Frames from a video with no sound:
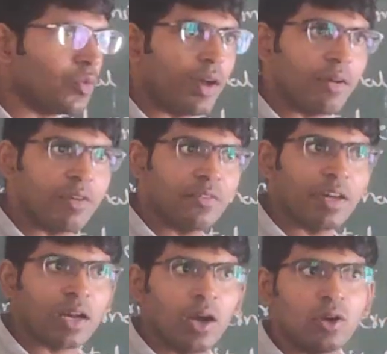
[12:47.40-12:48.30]
through, whenever we
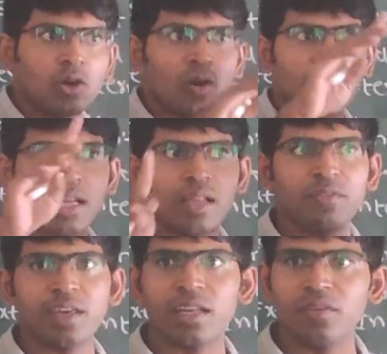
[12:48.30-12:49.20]
are controllingly
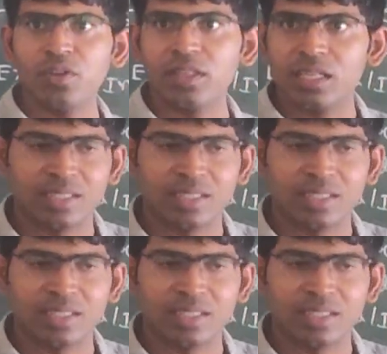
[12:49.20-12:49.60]
we are giving